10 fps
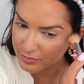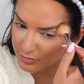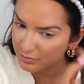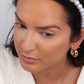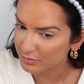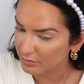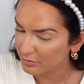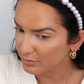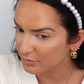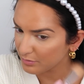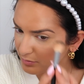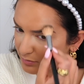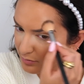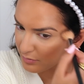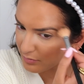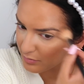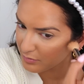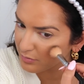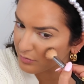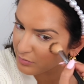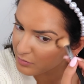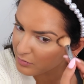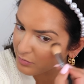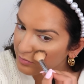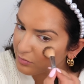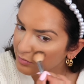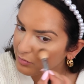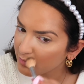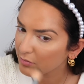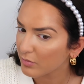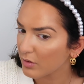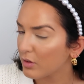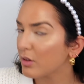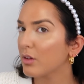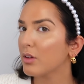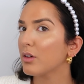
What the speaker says: [no speech]